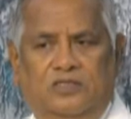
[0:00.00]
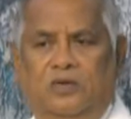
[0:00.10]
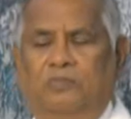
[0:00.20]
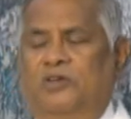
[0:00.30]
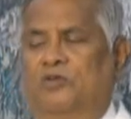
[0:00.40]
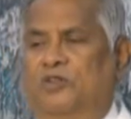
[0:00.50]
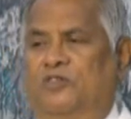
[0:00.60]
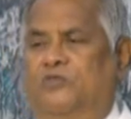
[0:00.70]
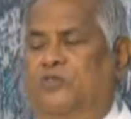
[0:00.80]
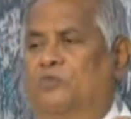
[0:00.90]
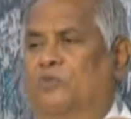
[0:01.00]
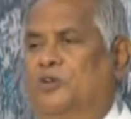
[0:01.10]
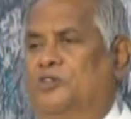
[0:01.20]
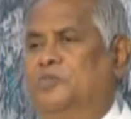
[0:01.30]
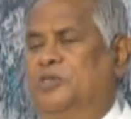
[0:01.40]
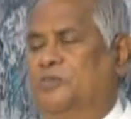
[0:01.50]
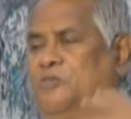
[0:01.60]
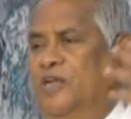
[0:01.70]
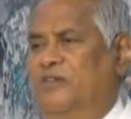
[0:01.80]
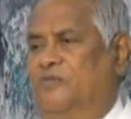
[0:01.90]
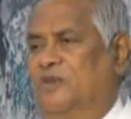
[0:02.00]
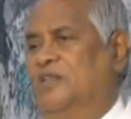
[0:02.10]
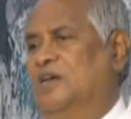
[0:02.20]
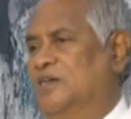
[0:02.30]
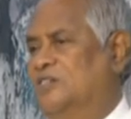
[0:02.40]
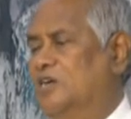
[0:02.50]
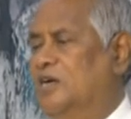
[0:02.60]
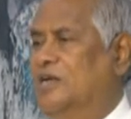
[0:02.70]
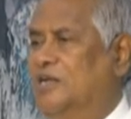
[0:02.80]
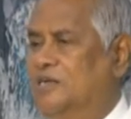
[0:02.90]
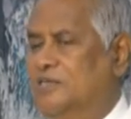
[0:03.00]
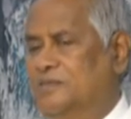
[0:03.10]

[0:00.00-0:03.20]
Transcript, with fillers: Somebody on the phone wants me to pray for their child.